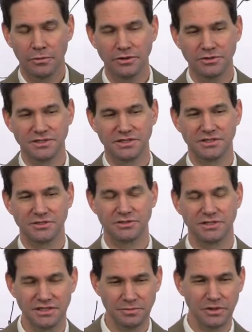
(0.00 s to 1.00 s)
Brothers and
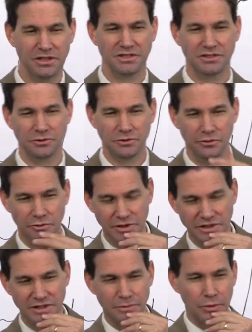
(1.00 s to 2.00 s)
sisters, this brings us to a
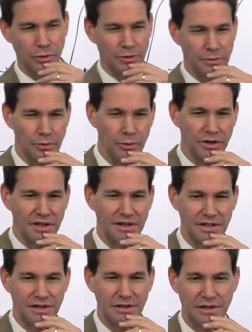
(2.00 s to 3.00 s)
really important
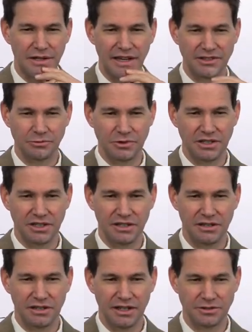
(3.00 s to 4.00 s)
point as we,
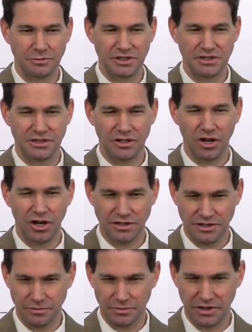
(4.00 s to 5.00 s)
as we
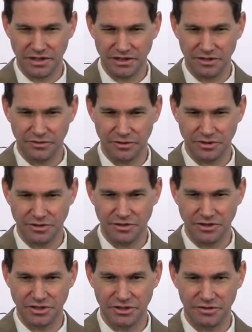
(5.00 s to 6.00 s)
contemplate the first
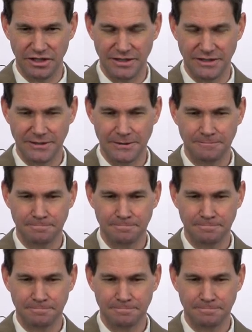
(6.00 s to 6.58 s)
vision event.